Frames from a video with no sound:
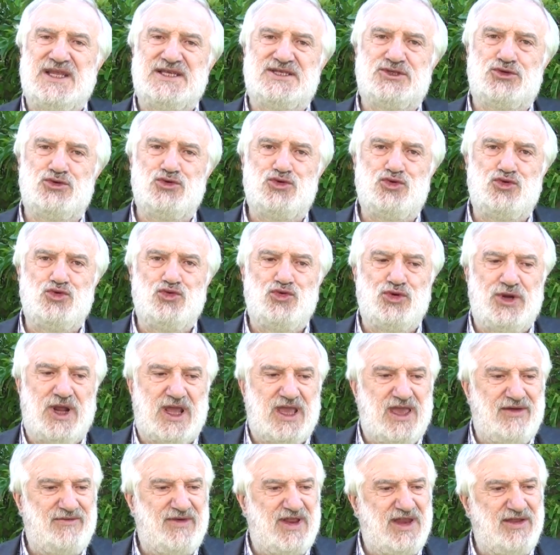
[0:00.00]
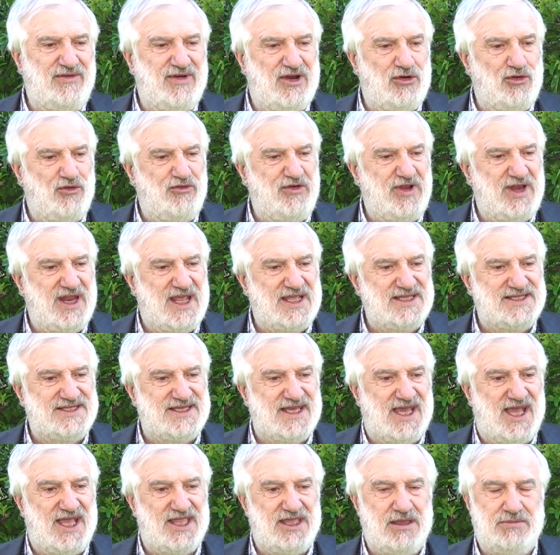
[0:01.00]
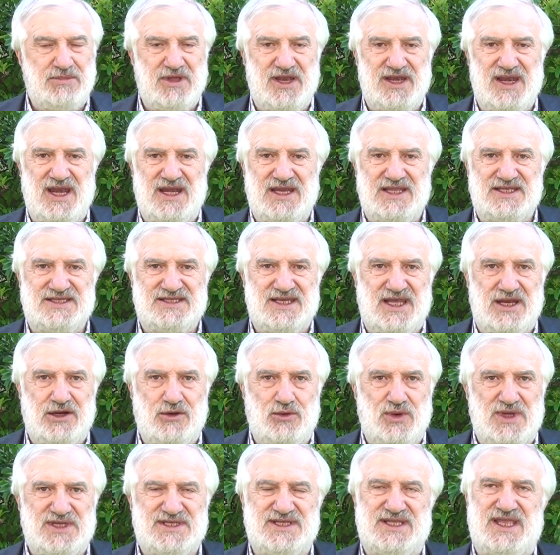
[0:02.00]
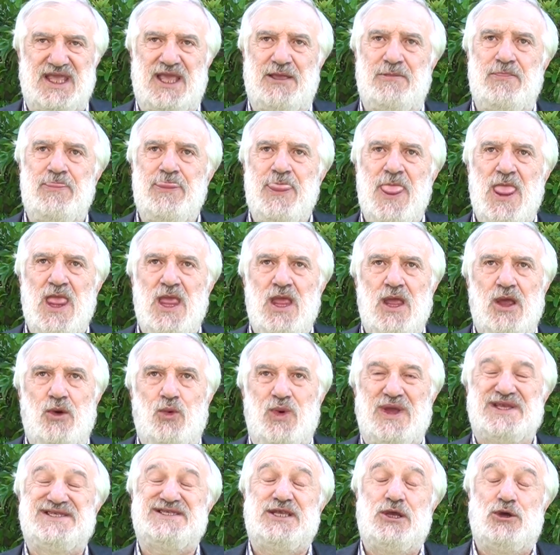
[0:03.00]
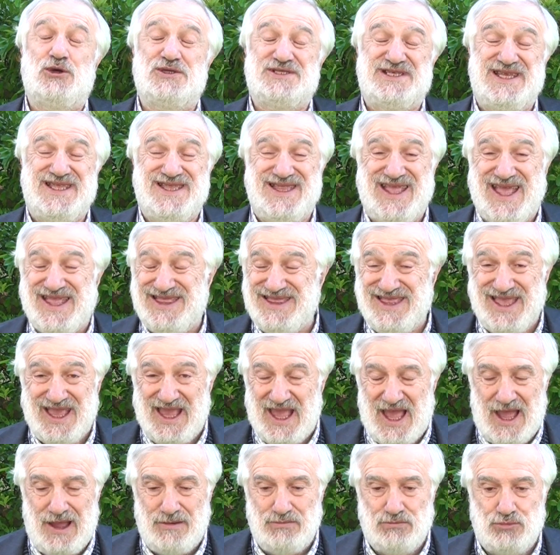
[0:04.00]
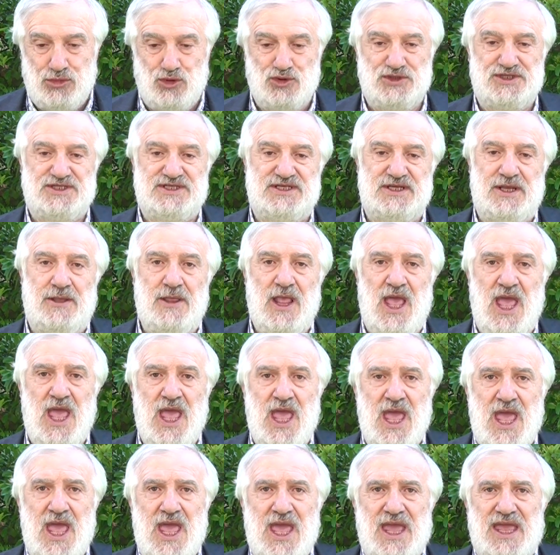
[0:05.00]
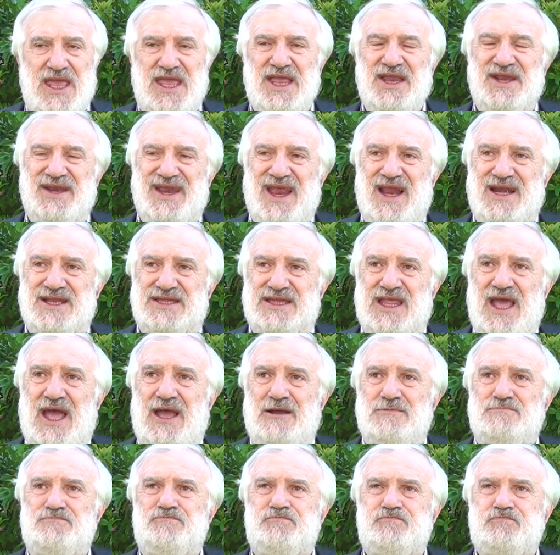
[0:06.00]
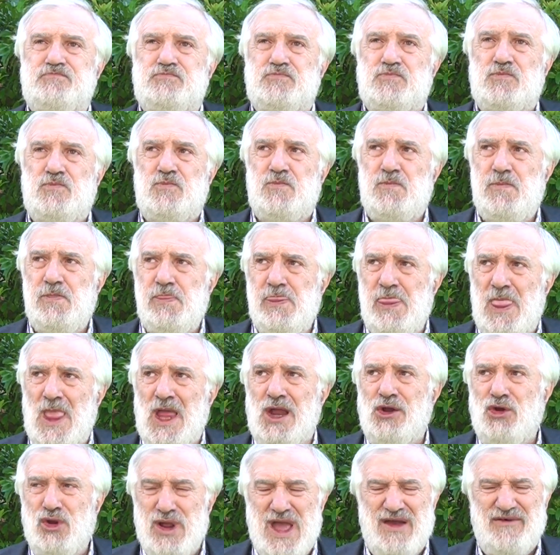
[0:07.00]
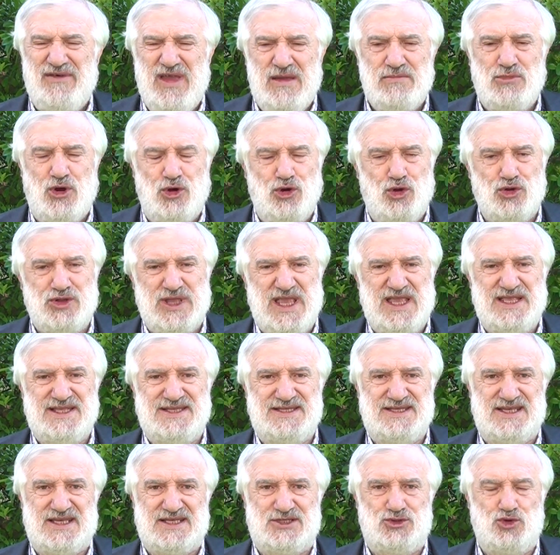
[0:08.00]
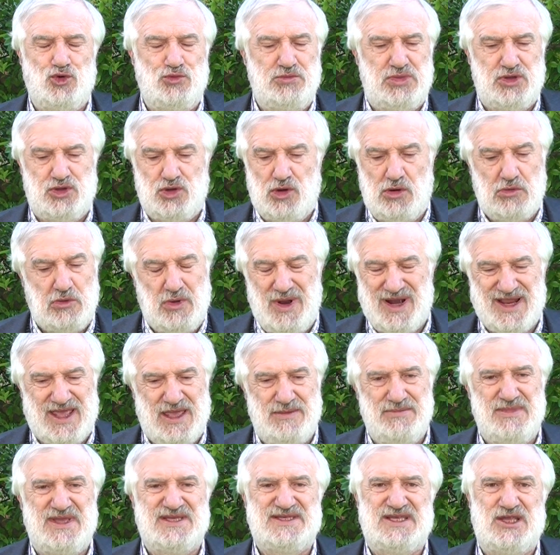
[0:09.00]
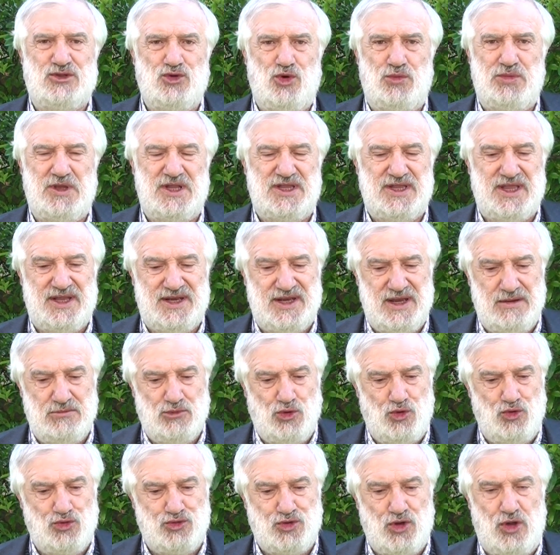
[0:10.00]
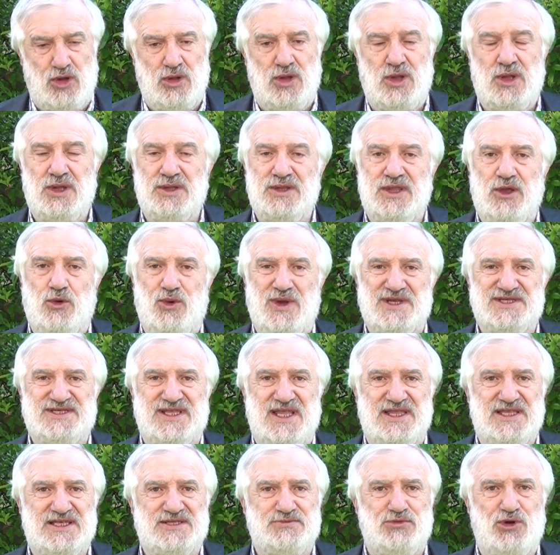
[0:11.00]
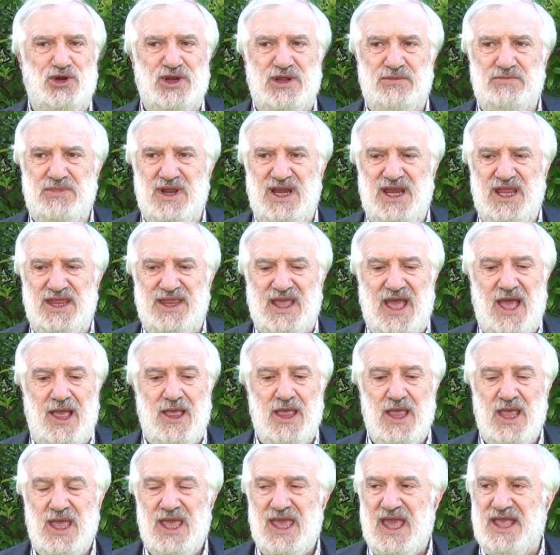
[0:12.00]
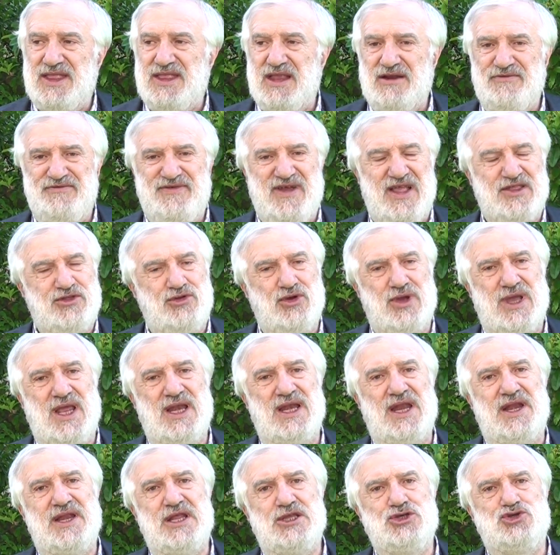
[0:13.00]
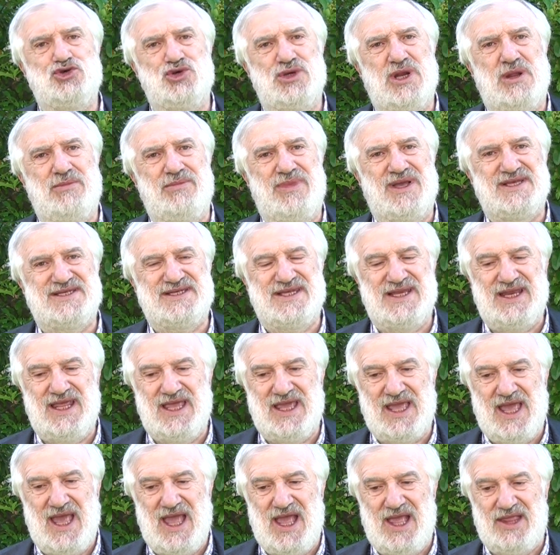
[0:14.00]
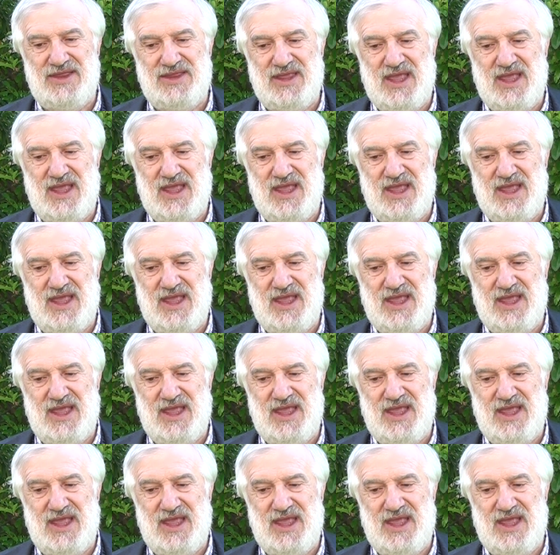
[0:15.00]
Actually, we knew soon after the earthquake about their willingness, and about that Basilicata region chose to realize one of the scholastic buildings here in Rionero in Vulture